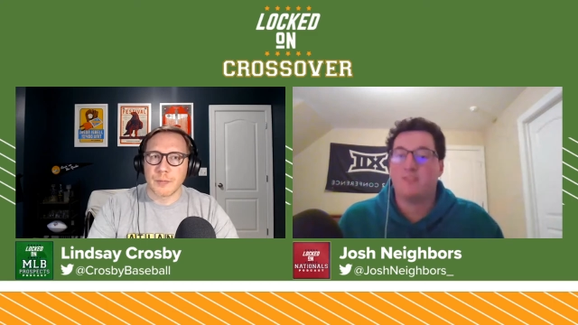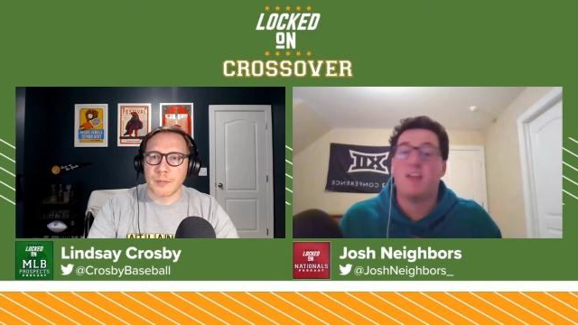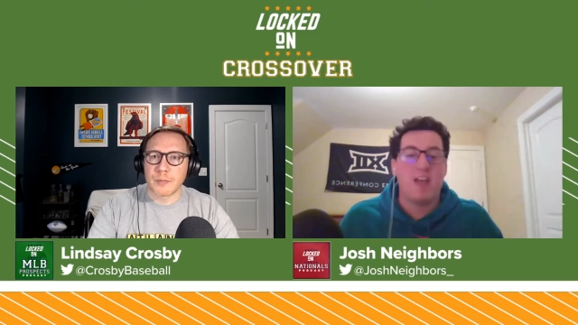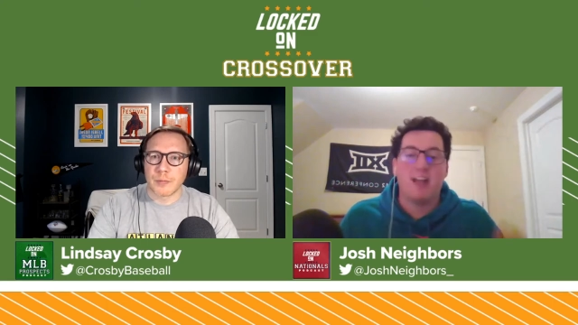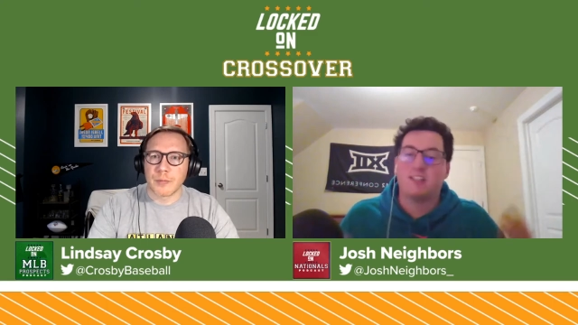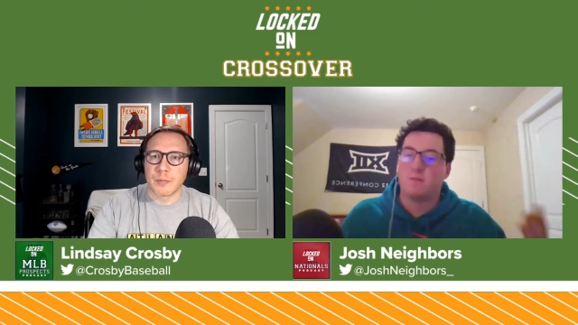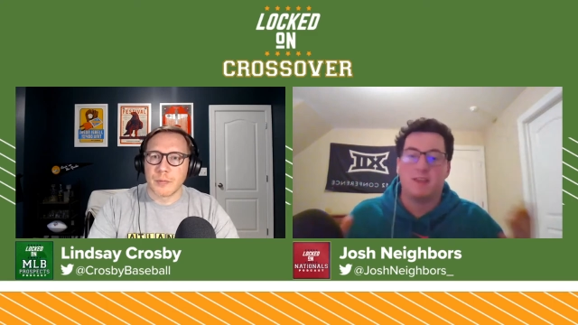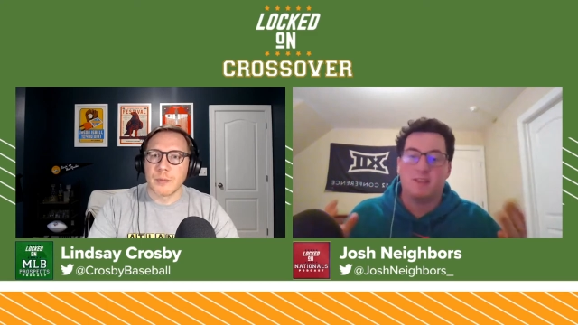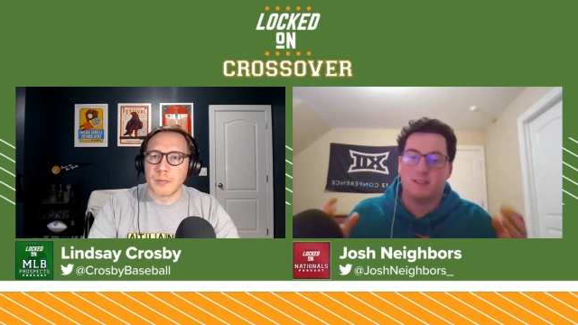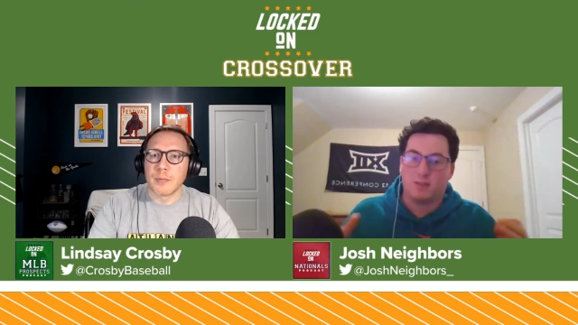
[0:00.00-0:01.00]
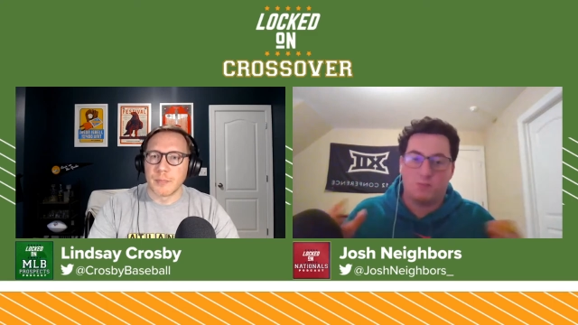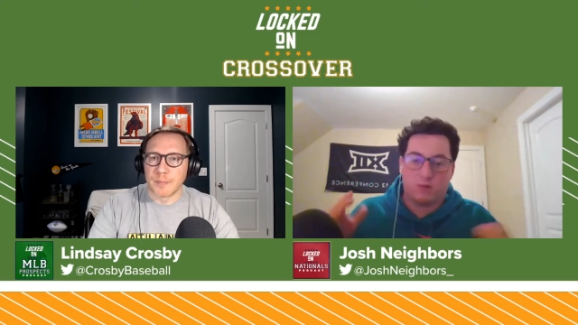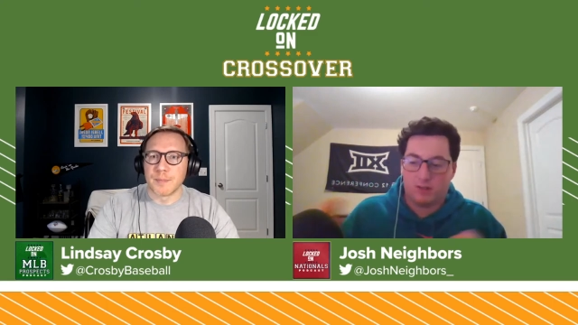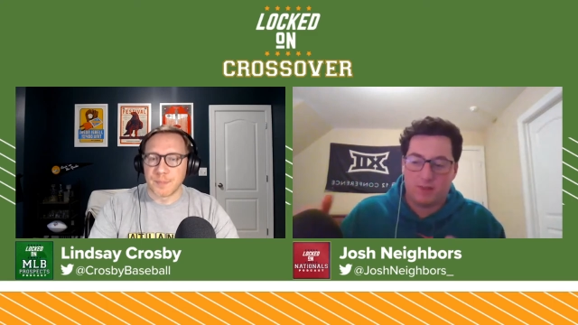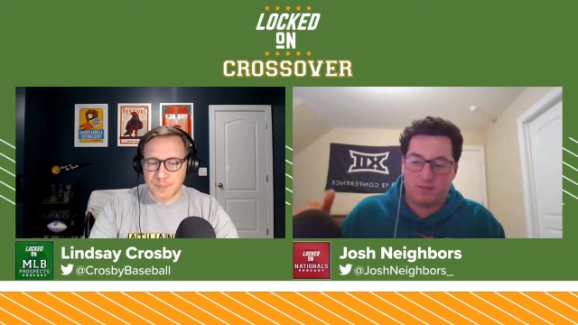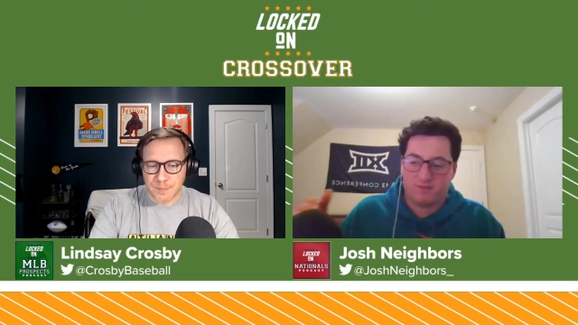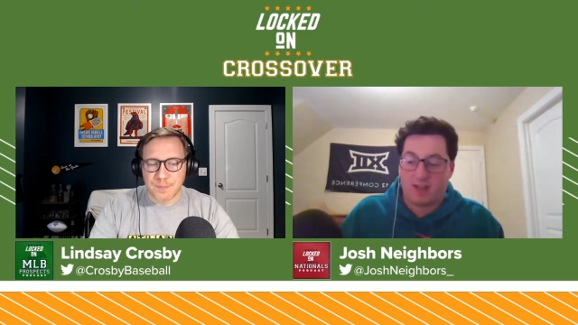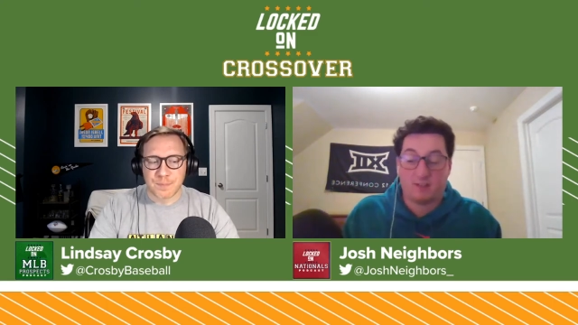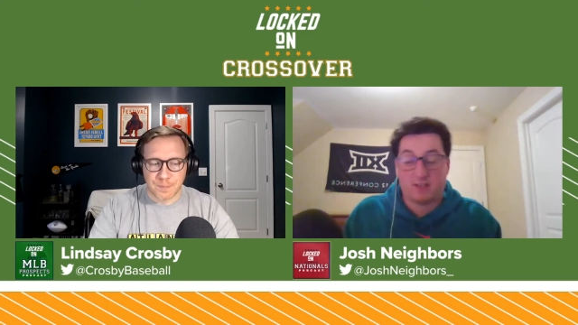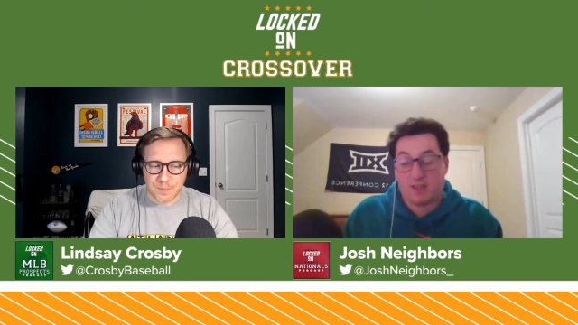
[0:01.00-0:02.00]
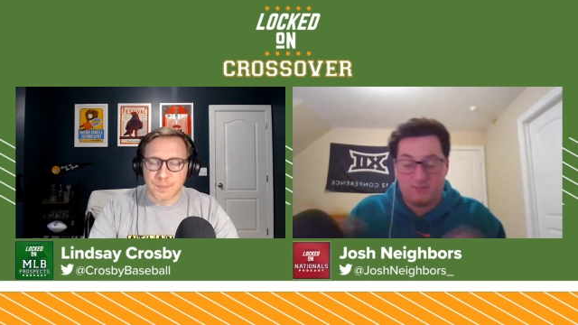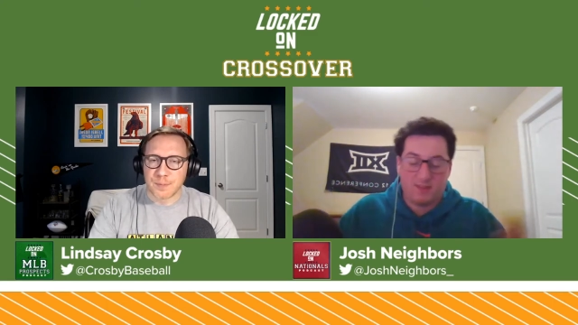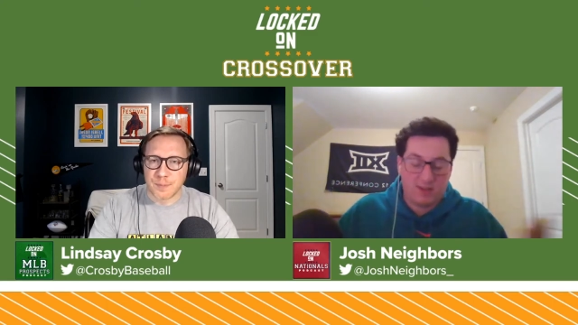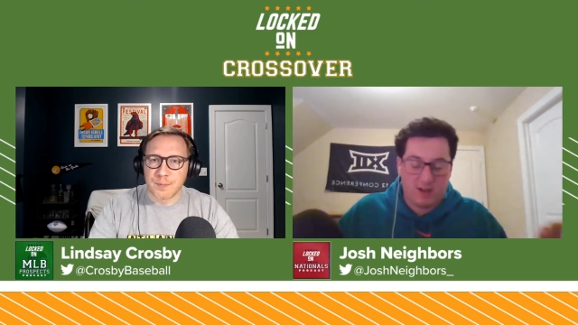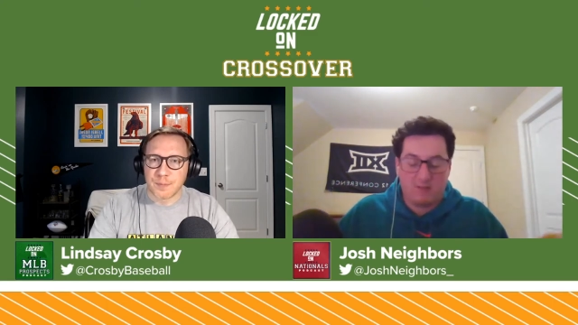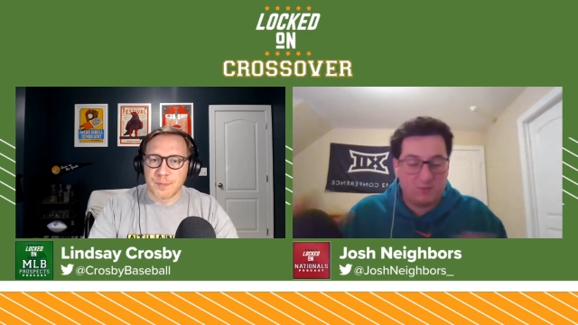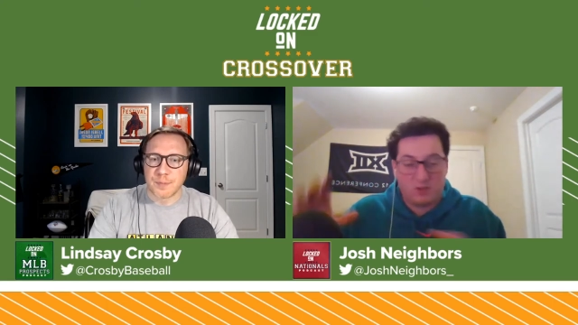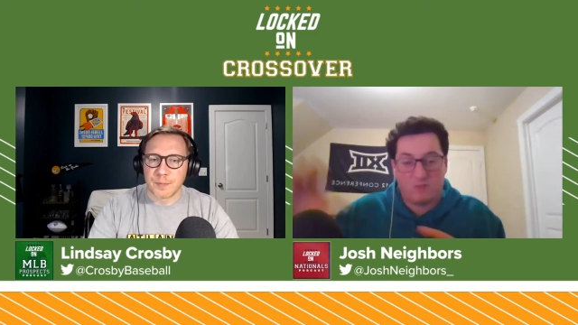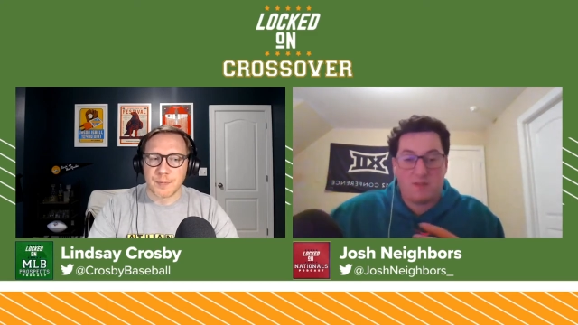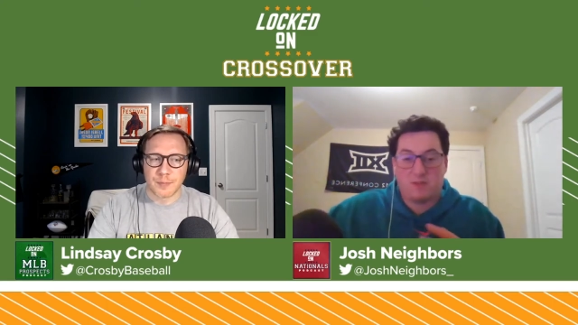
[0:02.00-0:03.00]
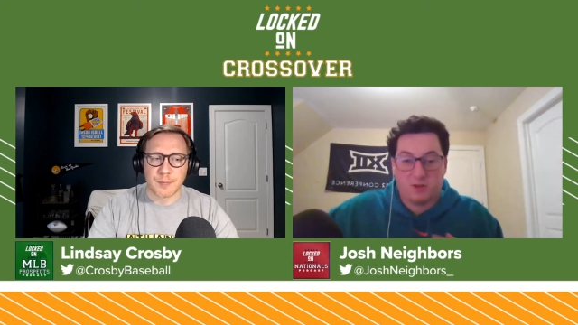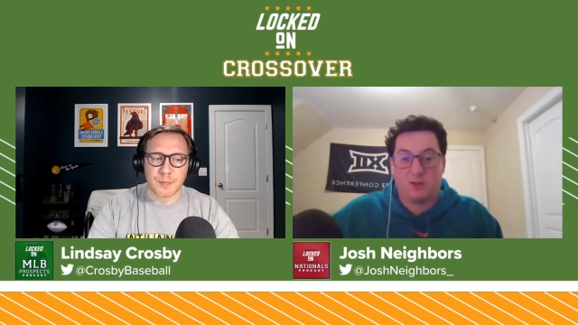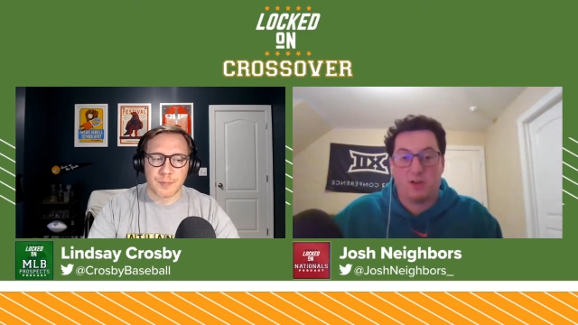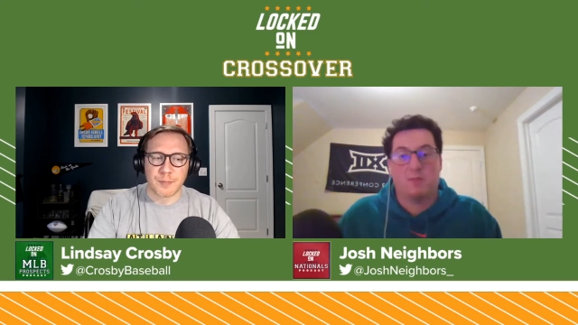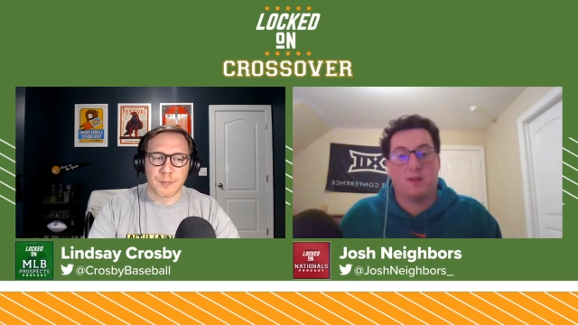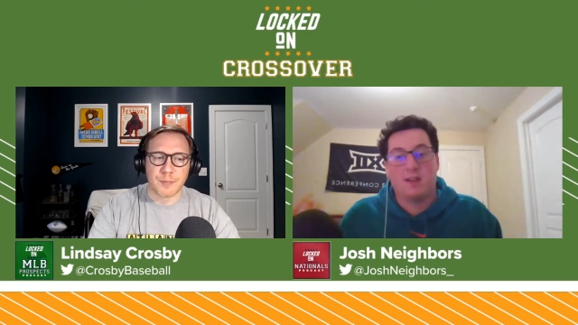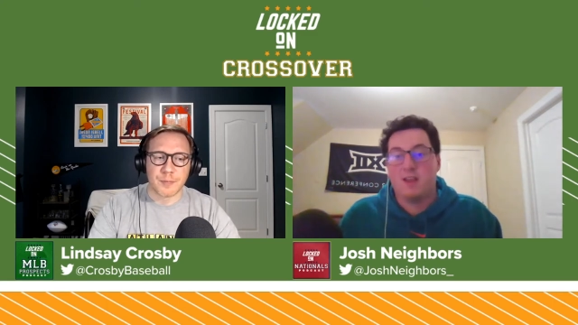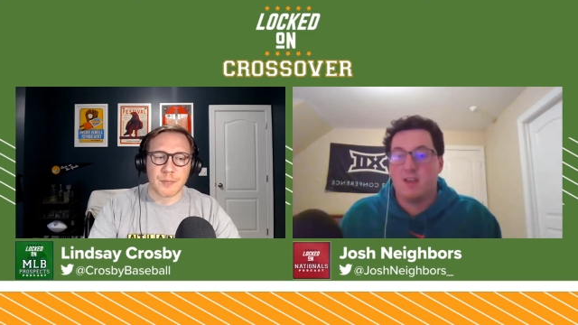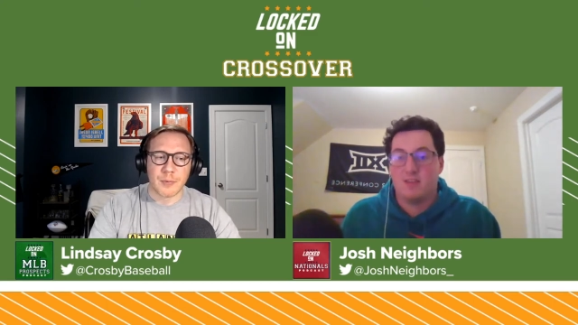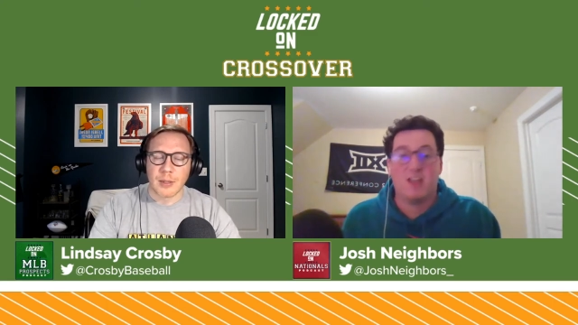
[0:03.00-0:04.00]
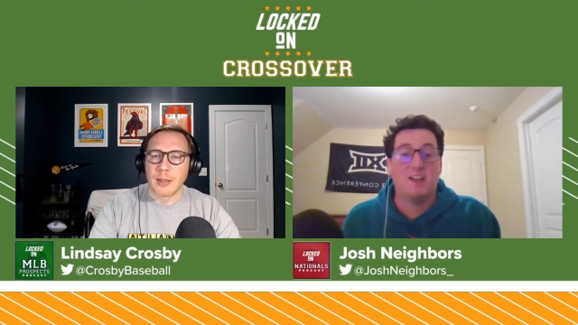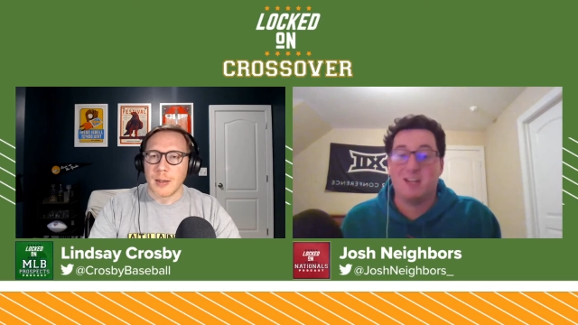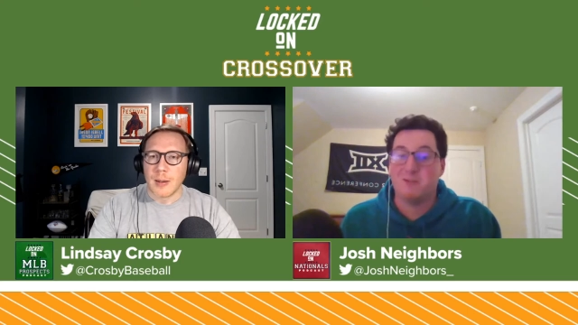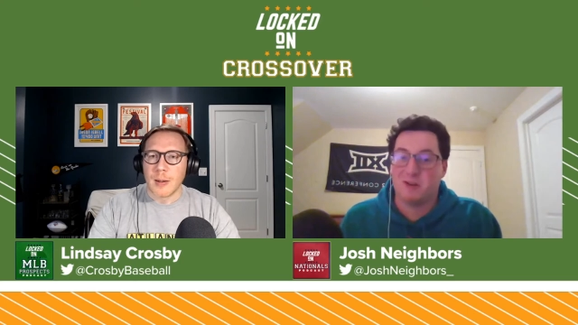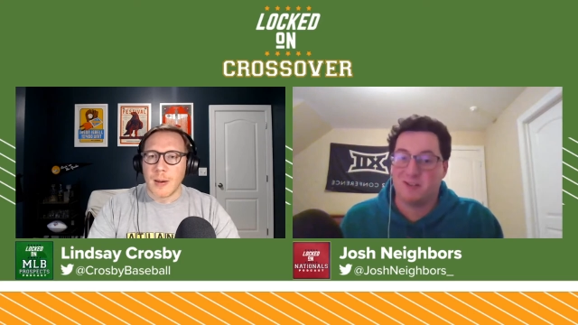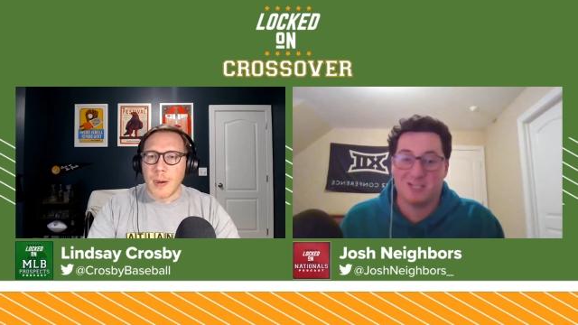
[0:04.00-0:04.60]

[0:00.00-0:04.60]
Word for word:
Speaker 1: That that to me is like one of the big factors. I you know I should have mentioned earlier, but they need one